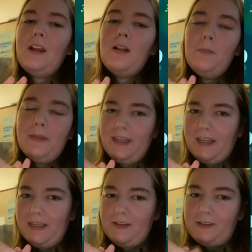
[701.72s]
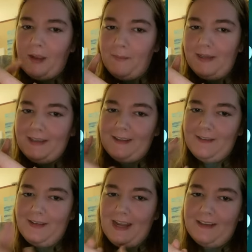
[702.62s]
But you can get those gummies at
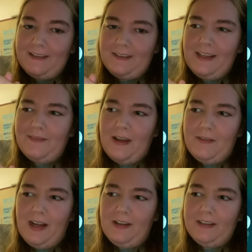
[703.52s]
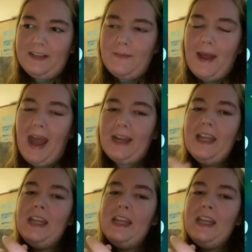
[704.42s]
CVS. They're like $5 in a bag.